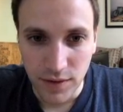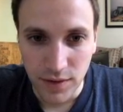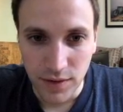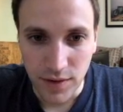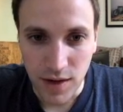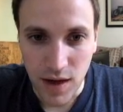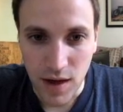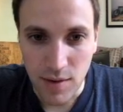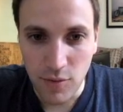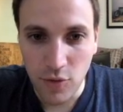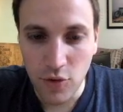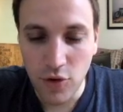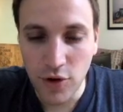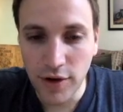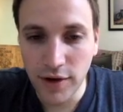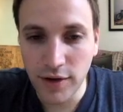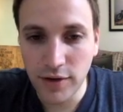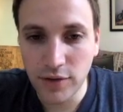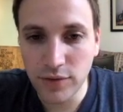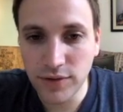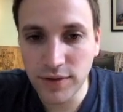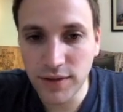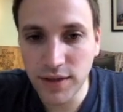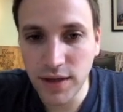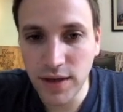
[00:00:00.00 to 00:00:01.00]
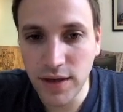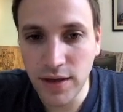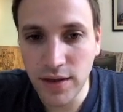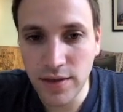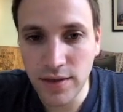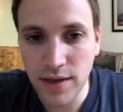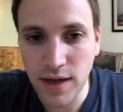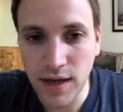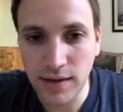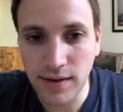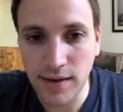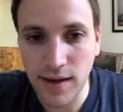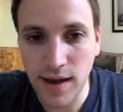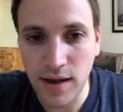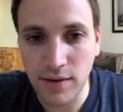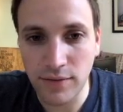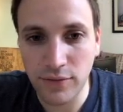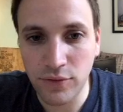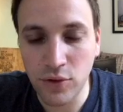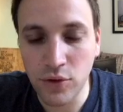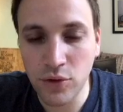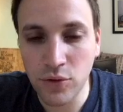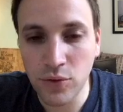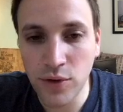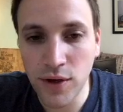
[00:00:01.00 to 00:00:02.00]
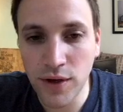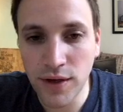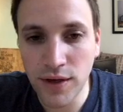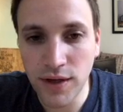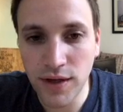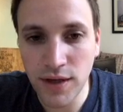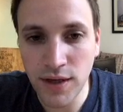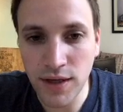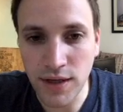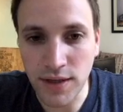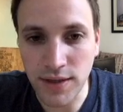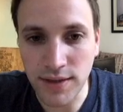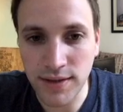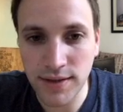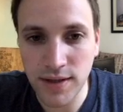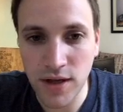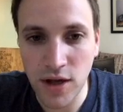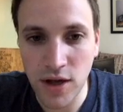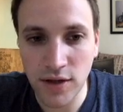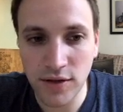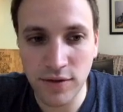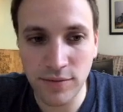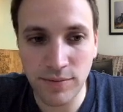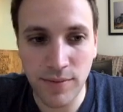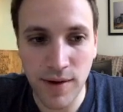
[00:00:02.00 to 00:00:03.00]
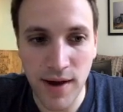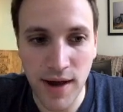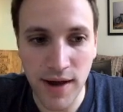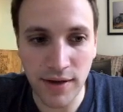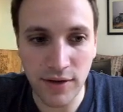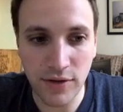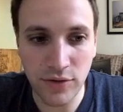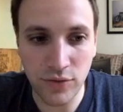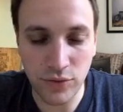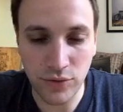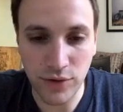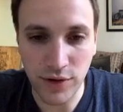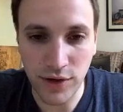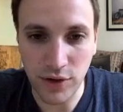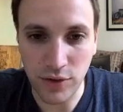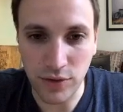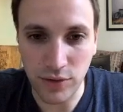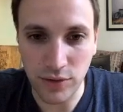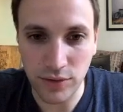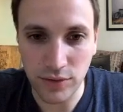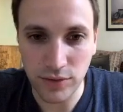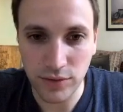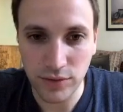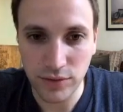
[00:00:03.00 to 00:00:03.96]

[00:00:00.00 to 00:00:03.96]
I'm going to see that I have already installed py2neo.